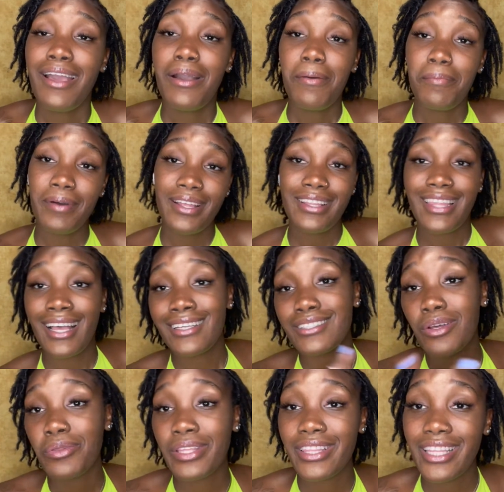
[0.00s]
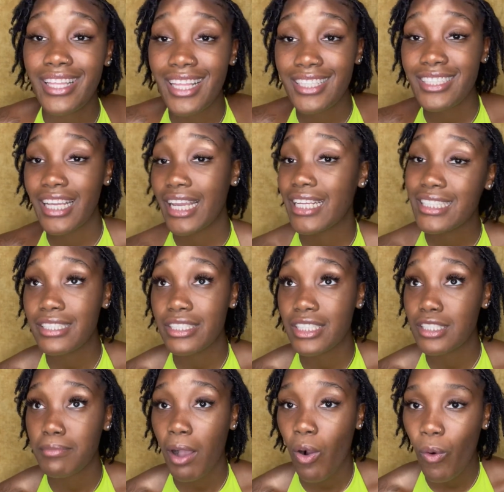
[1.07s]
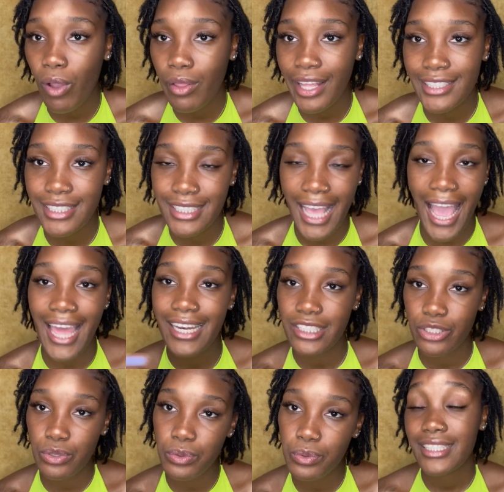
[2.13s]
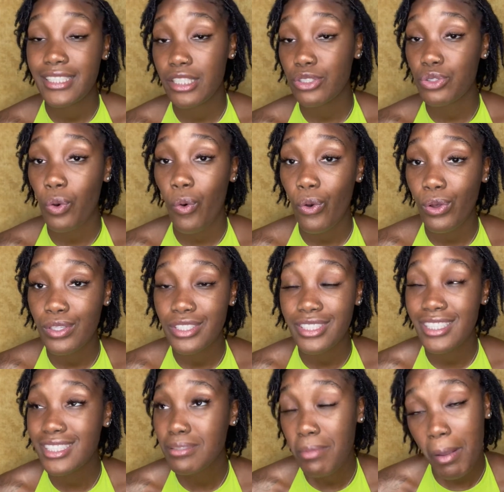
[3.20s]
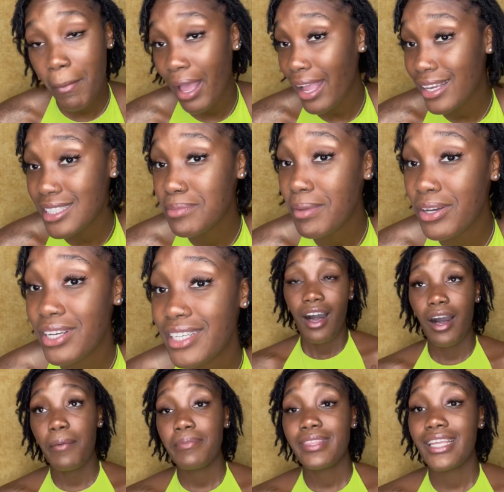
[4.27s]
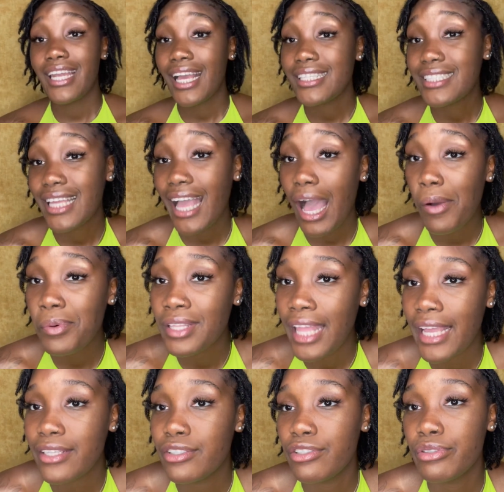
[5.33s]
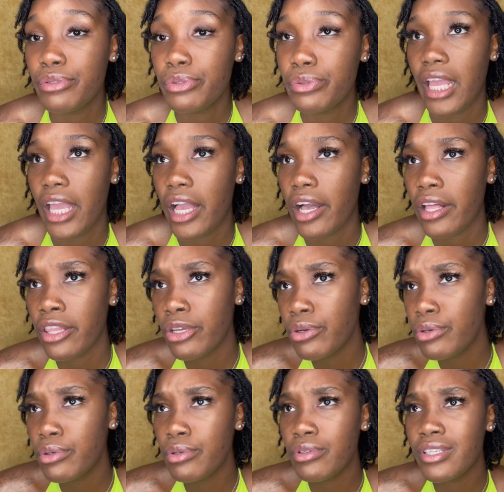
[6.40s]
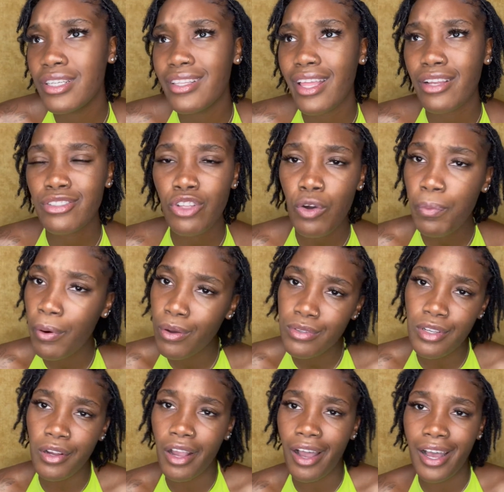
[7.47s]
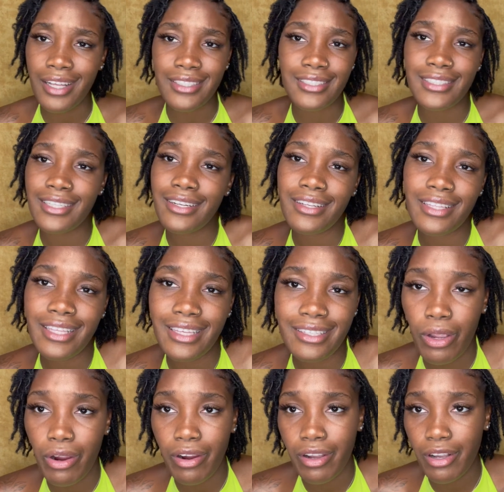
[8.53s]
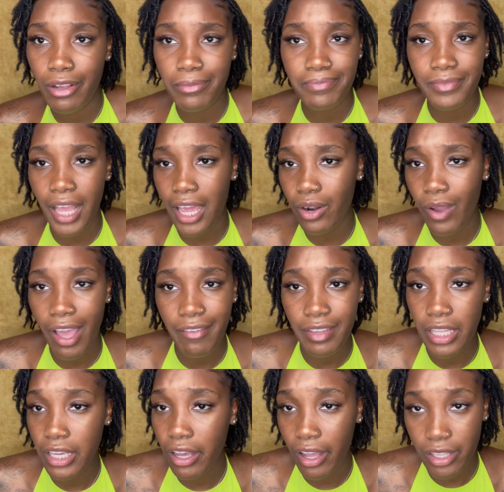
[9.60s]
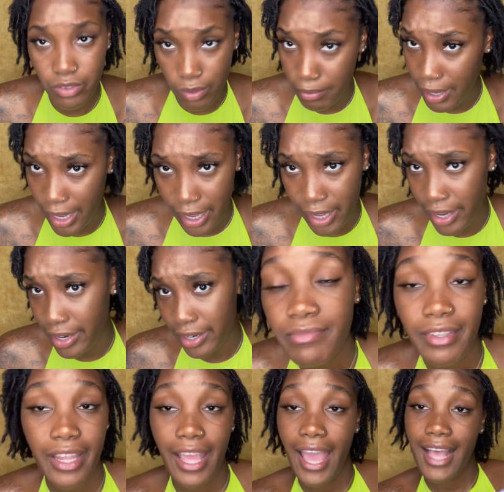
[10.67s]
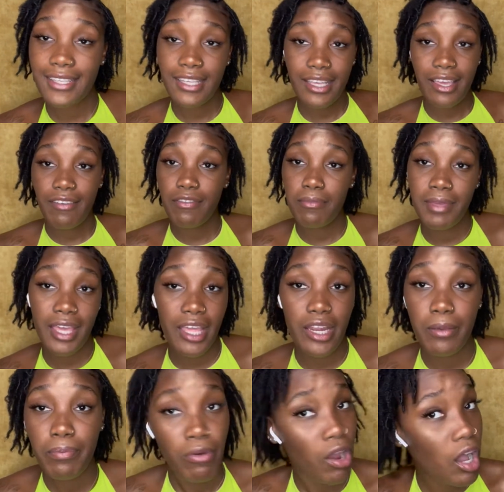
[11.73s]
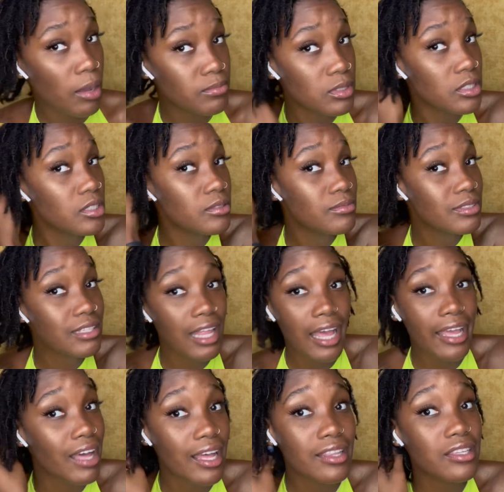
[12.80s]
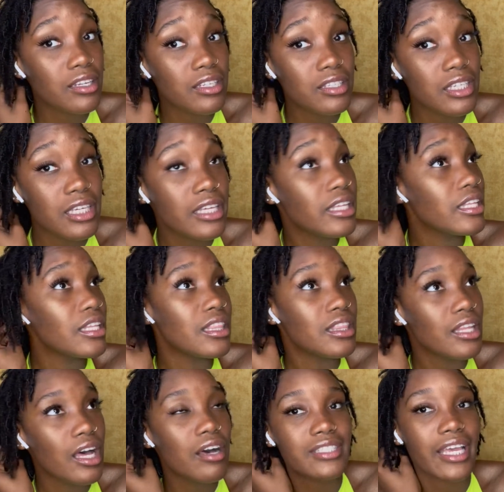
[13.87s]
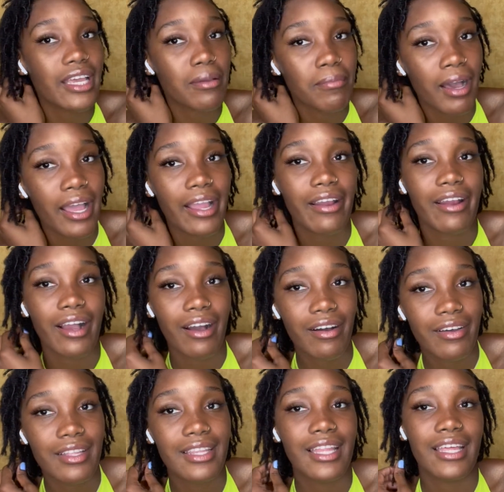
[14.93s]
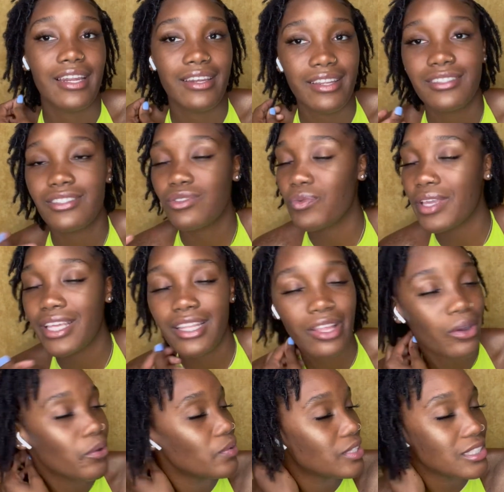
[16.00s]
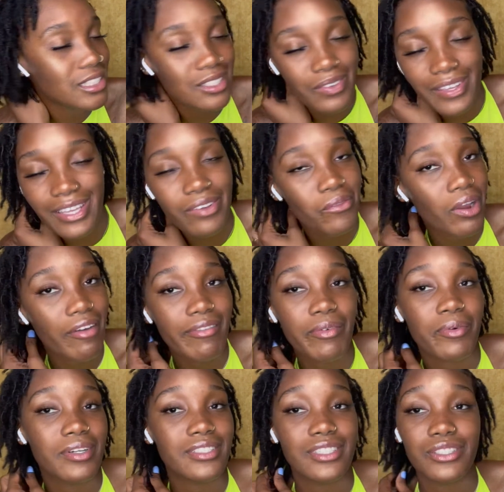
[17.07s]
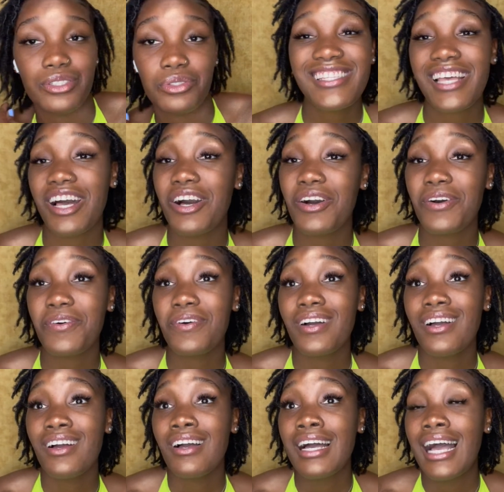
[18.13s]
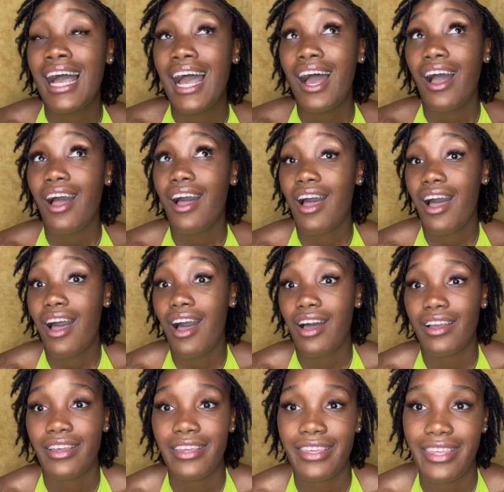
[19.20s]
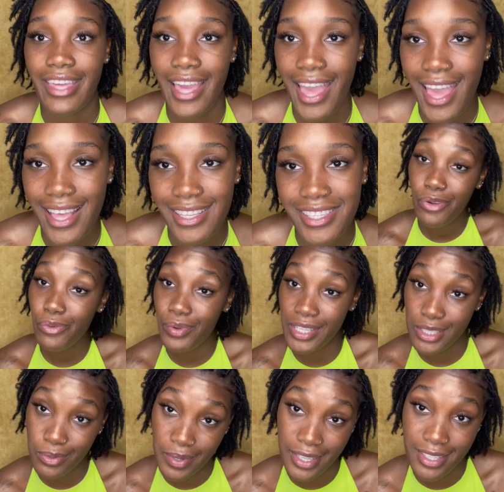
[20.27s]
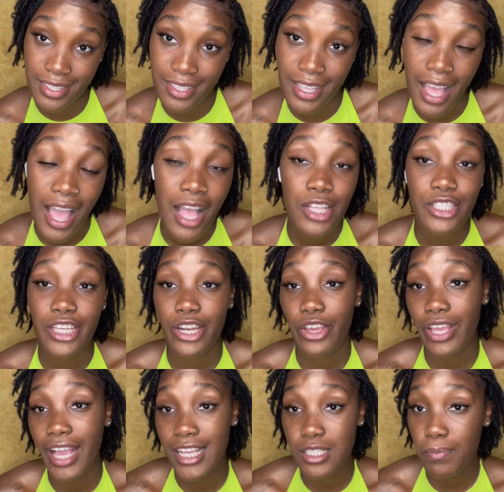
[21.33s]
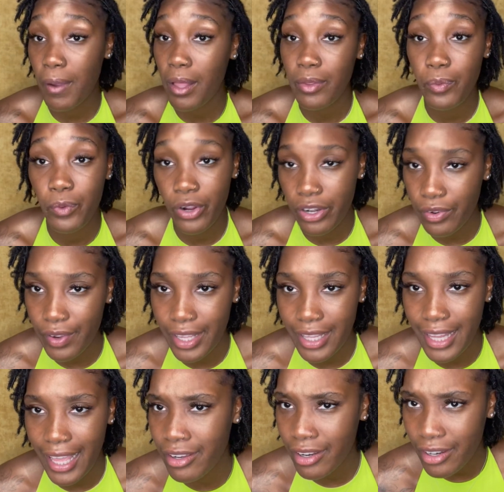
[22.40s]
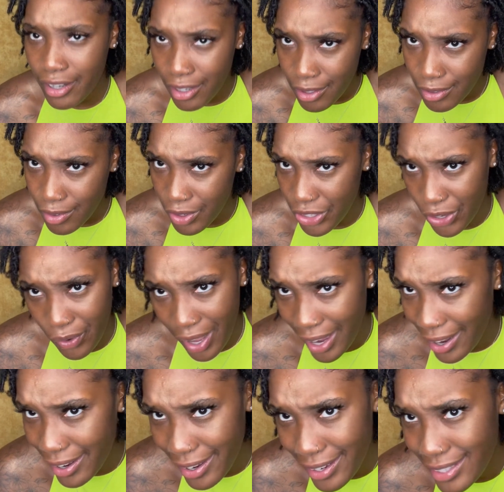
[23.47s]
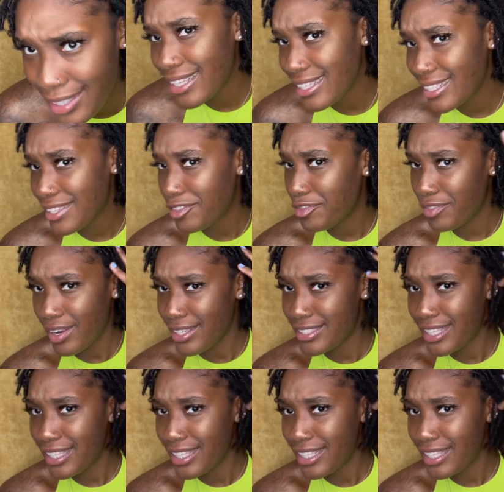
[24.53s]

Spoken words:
But that's the only thing that changed, just my oil. I just added 2 essential oils, just to make my hair smell good. The next thing I would like to include, there's no pros or cons. It's literally, girl, I don't have any cons with my hair. It hasn't given me any problems. Like, I literally love taking my hair out and letting it swing low and swing wherever it wants to do. So, yes, retwist. So I know you guys are probably wondering, like, girl, your hair looks fresh.